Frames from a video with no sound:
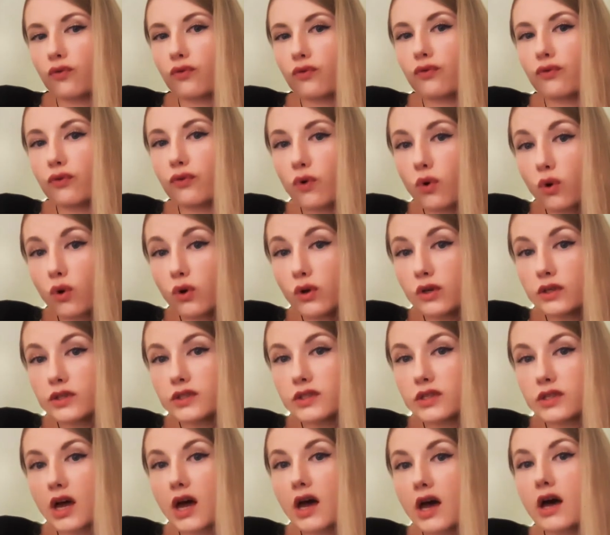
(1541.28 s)

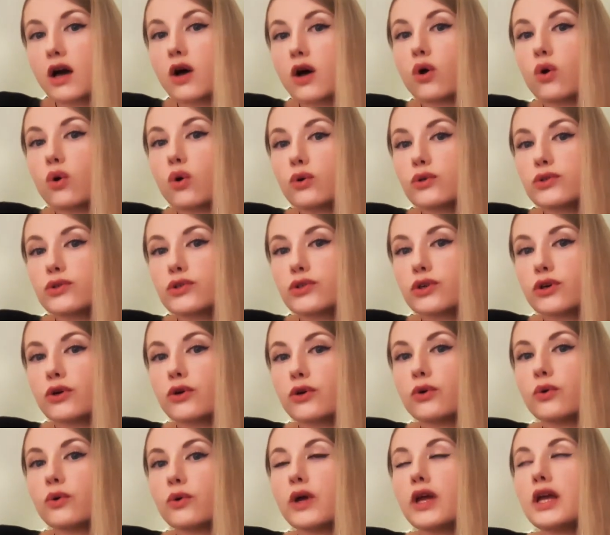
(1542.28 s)
Fours are
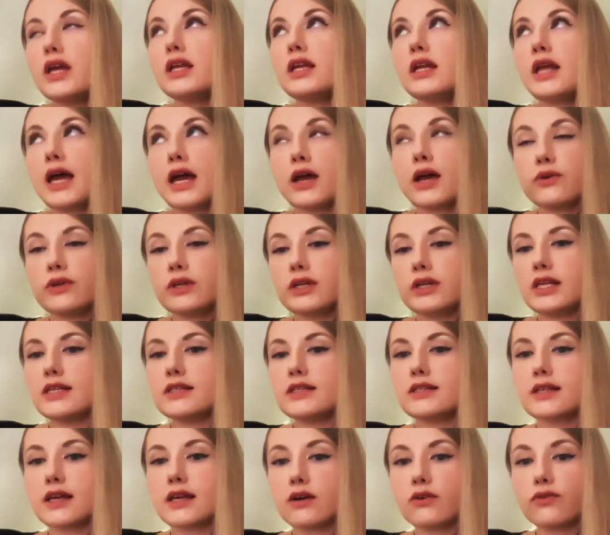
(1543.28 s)
also inherently
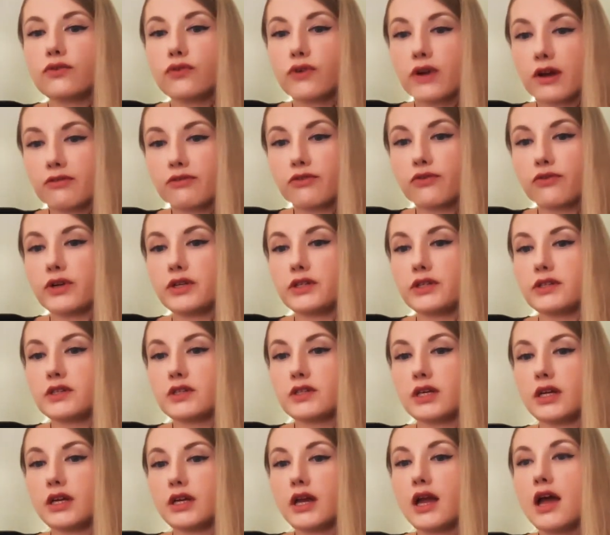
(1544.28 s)

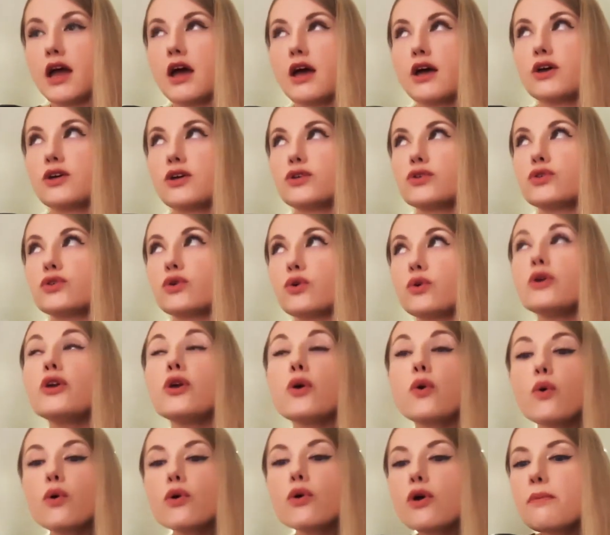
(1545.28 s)
self-referencing, so
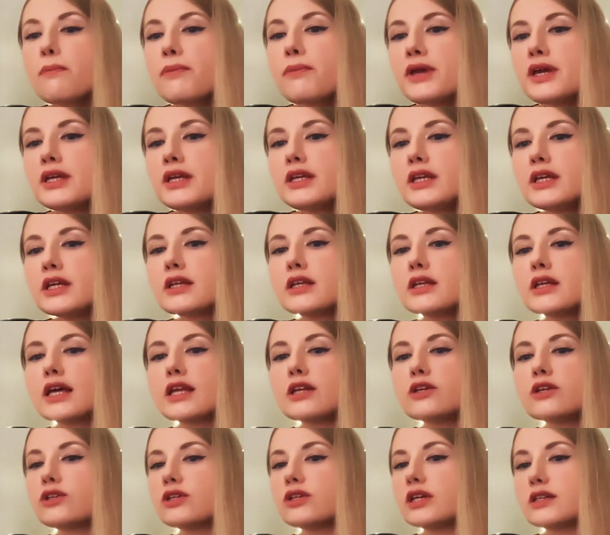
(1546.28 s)
your opinion
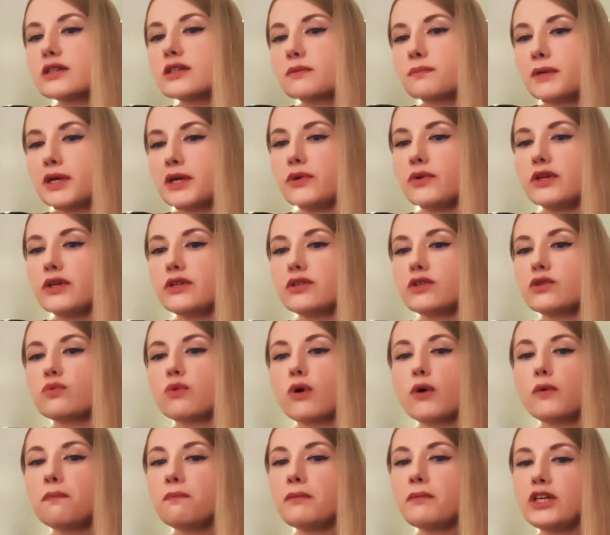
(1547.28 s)
and experience
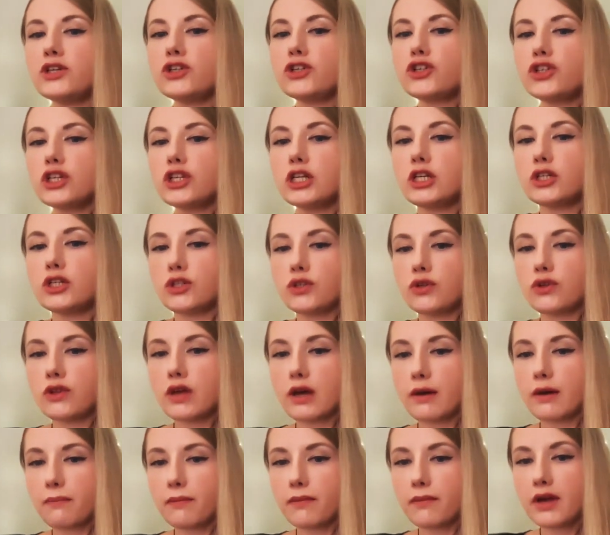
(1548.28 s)
won't mean shit to
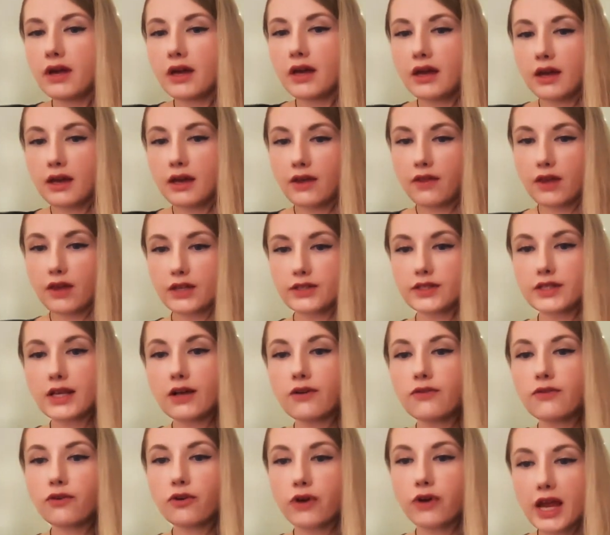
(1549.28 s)
them. They're
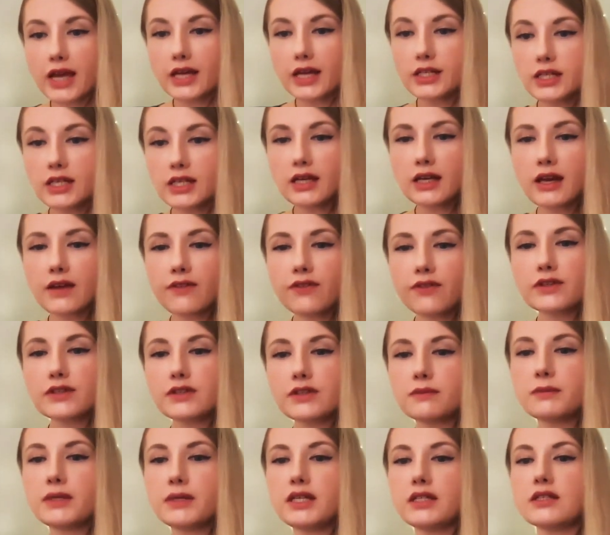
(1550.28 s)
self-creating, and
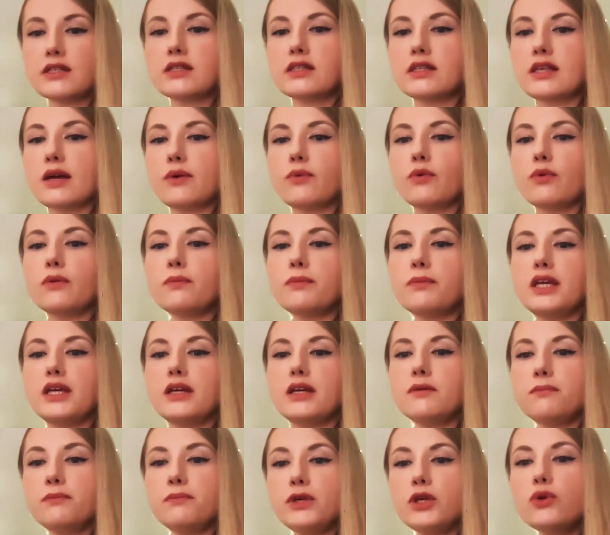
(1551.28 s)
this means they will be
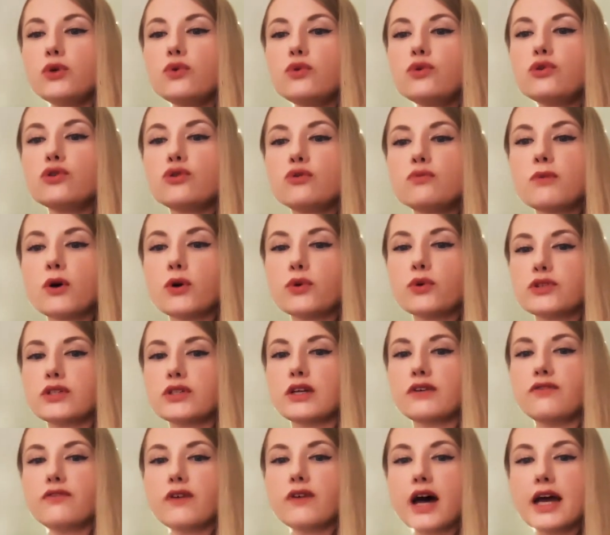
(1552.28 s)
immune to most
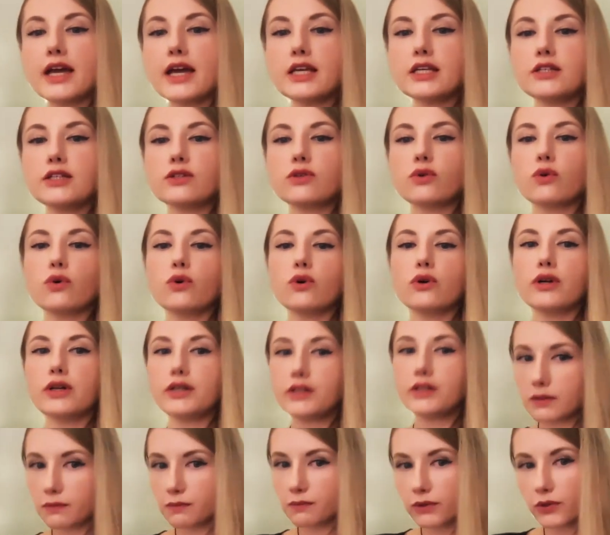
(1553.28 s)
advice or
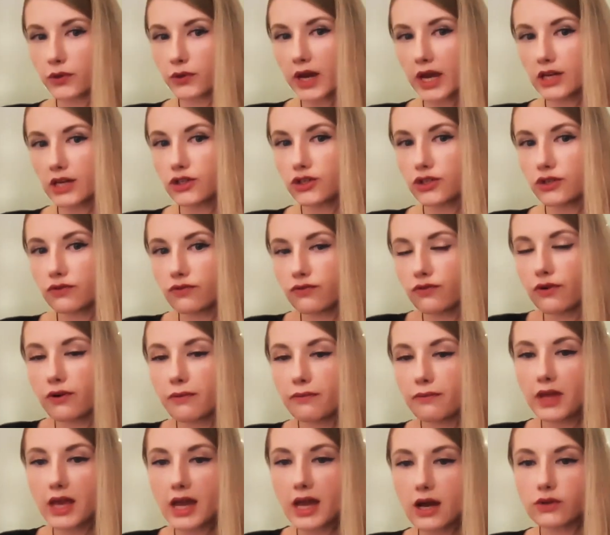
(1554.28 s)
inspiration
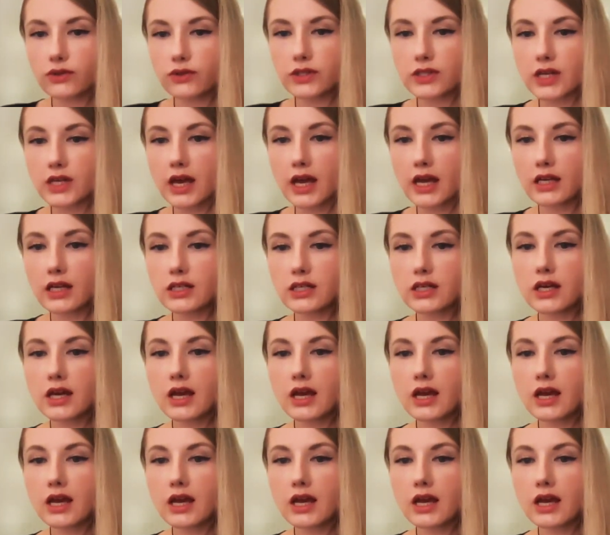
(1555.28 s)
from the outside.